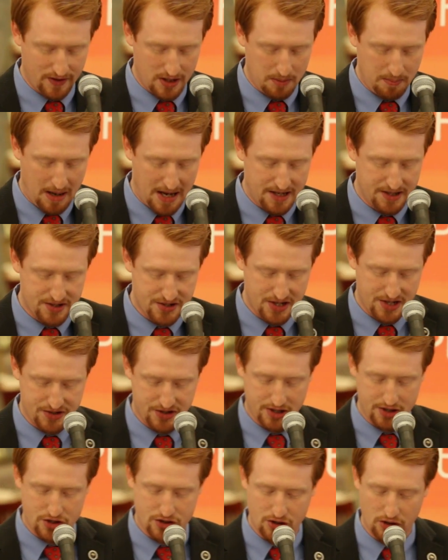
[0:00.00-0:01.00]
of Independence,
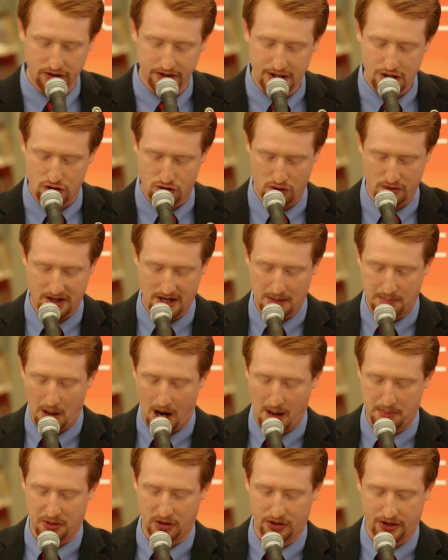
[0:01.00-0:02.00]
says, "It is certainly true that a
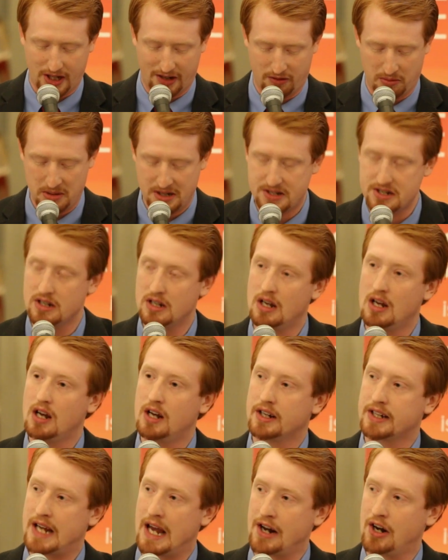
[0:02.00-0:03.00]
popular government
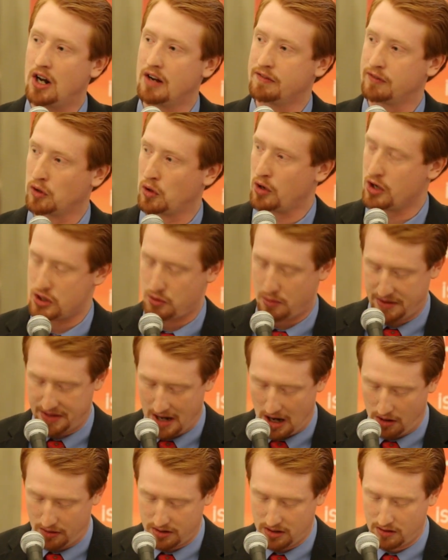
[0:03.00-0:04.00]
cannot flourish
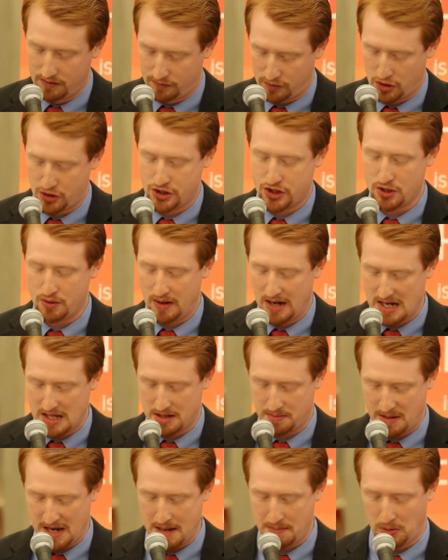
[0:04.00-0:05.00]
without virtue in
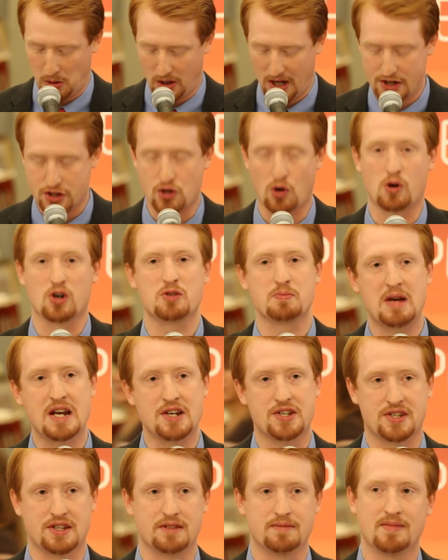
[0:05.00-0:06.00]
the people." And George
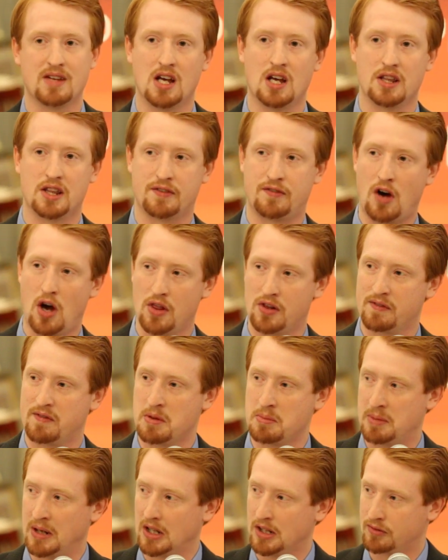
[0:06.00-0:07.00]
Mason, the father of
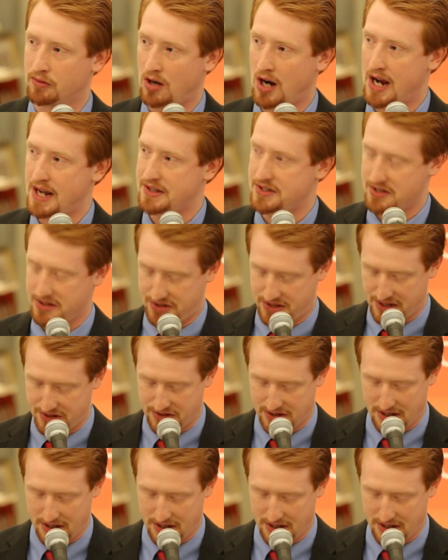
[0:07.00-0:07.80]
the Bill of Rights, says